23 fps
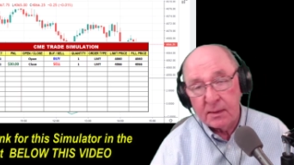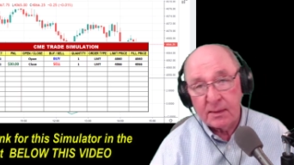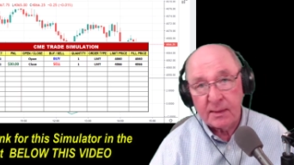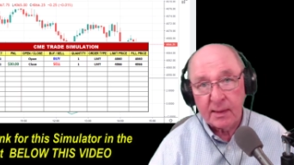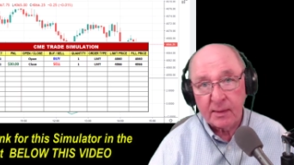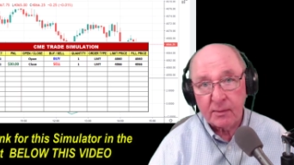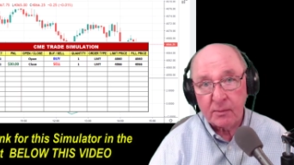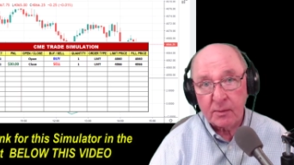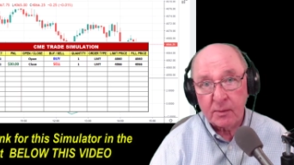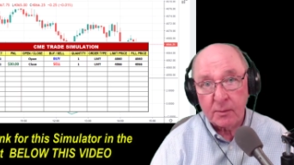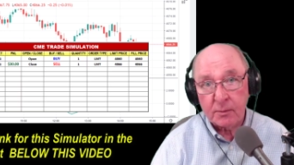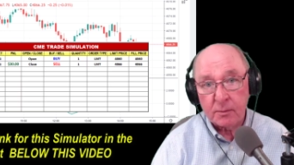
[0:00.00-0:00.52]

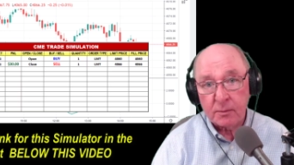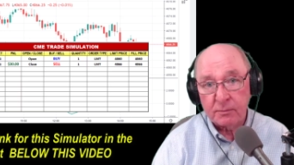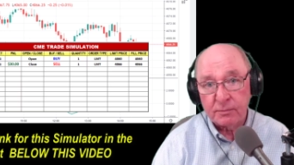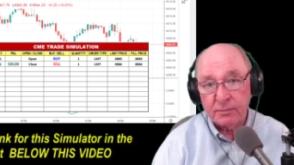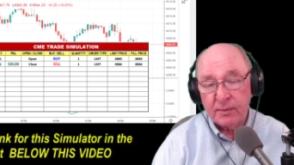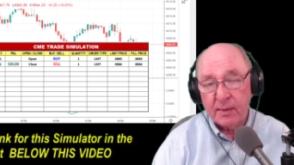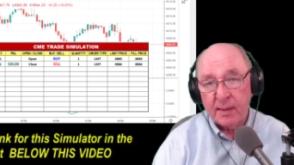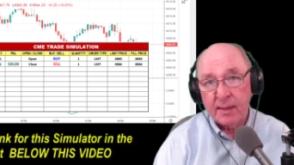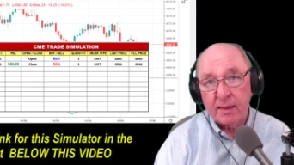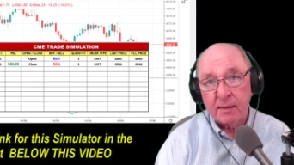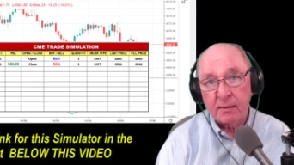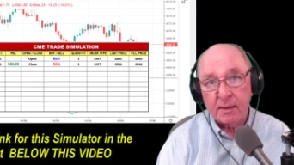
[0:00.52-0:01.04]
download the
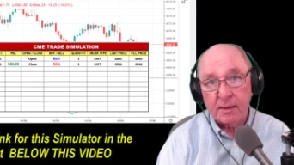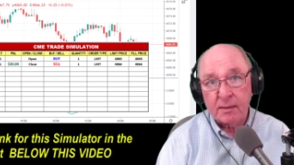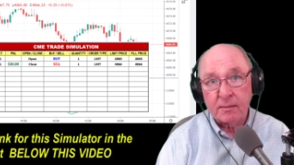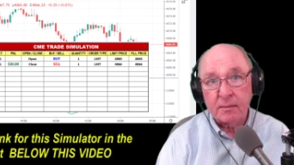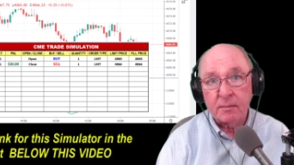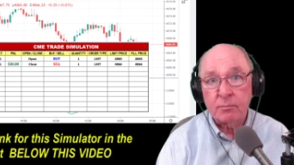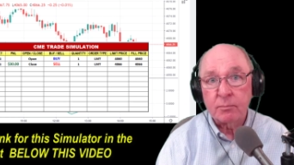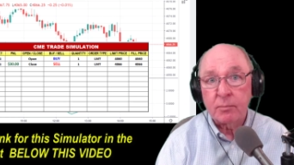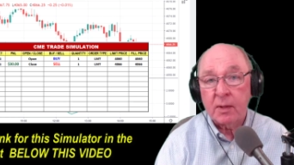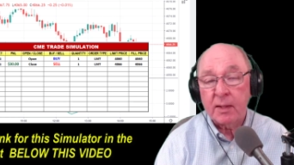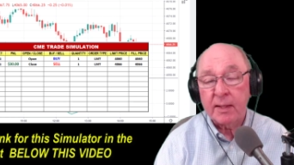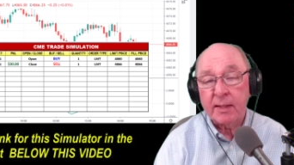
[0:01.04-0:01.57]
file
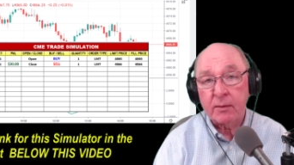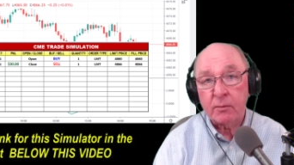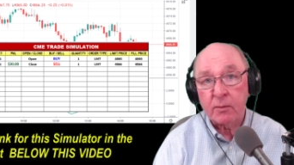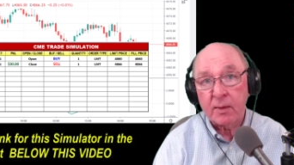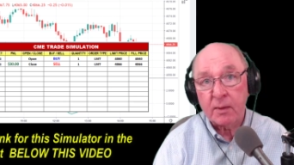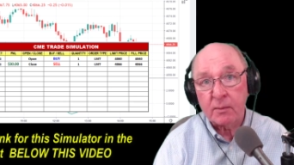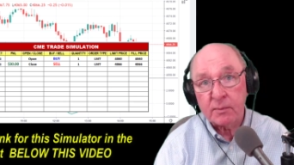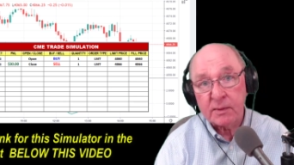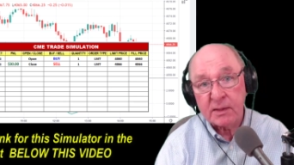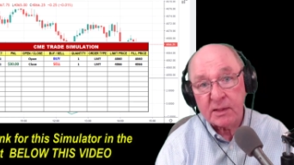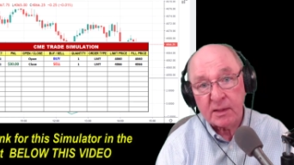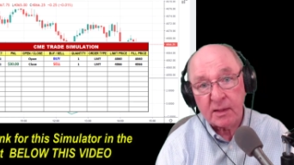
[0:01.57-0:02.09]
and play
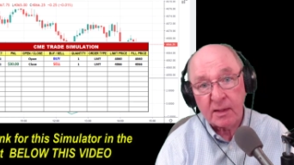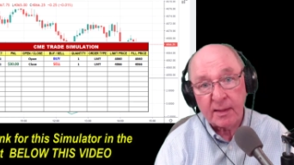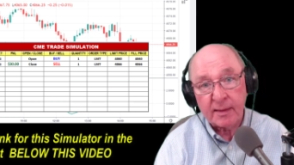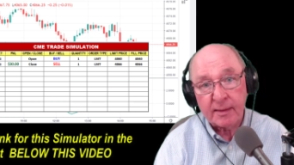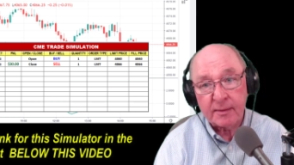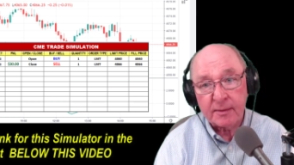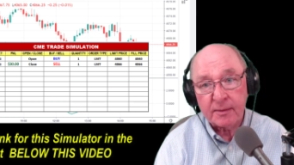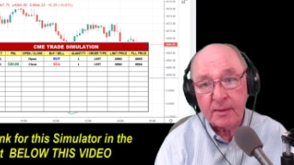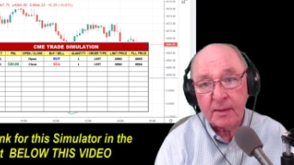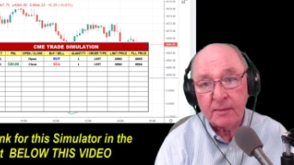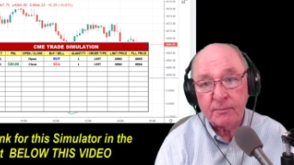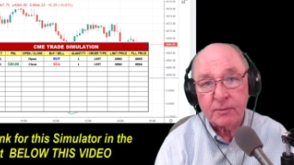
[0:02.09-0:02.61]
around with it
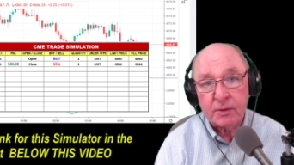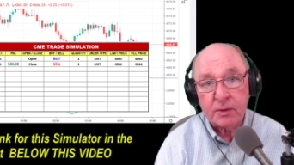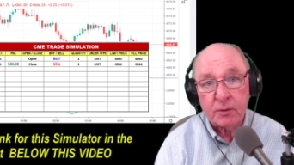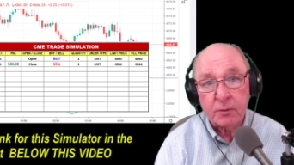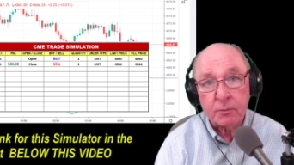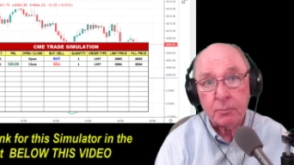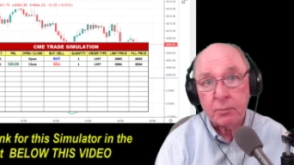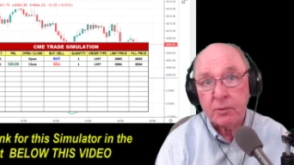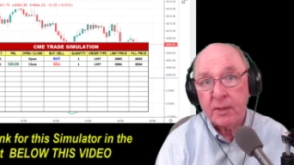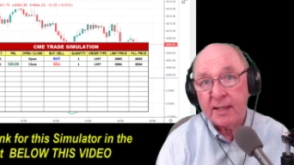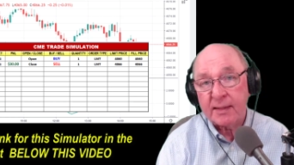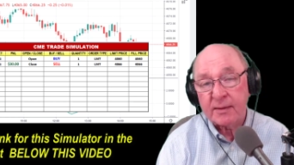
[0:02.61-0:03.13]
later after
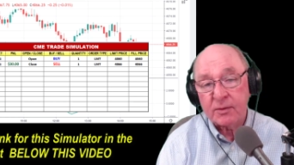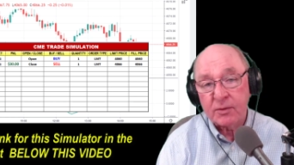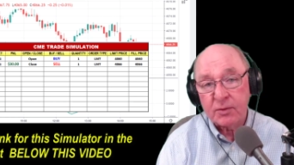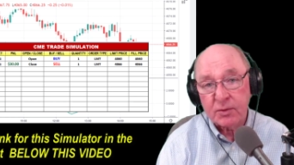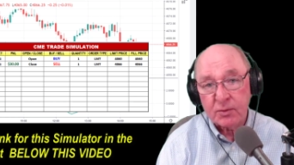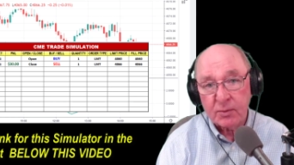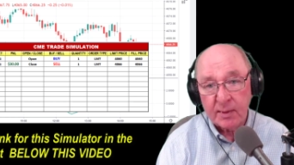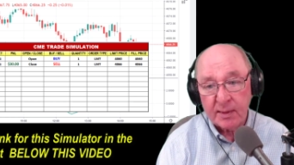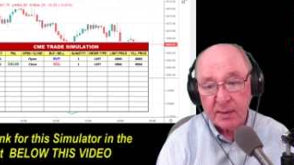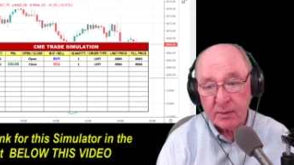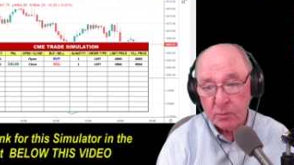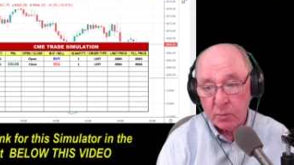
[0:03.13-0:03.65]
you practice
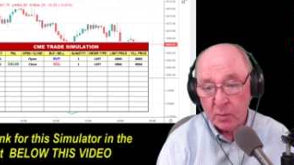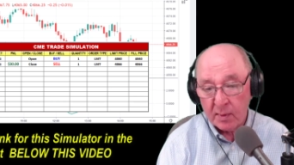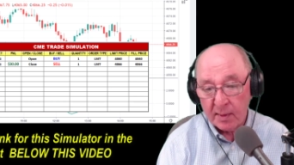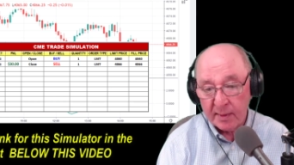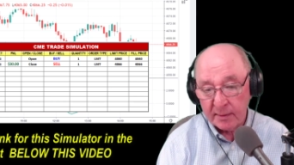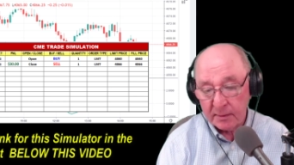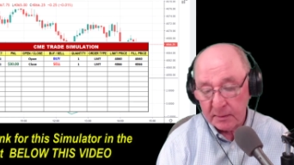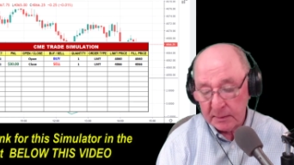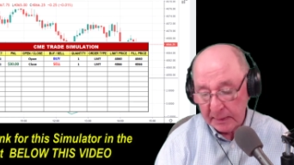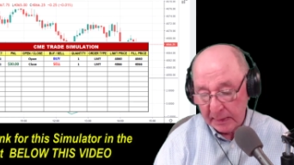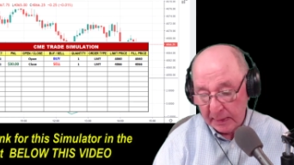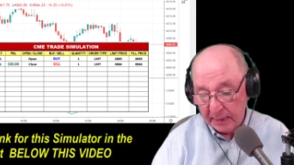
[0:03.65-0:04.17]
trade a
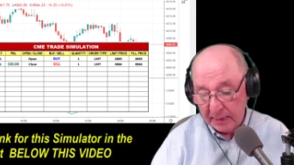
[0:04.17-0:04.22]
while.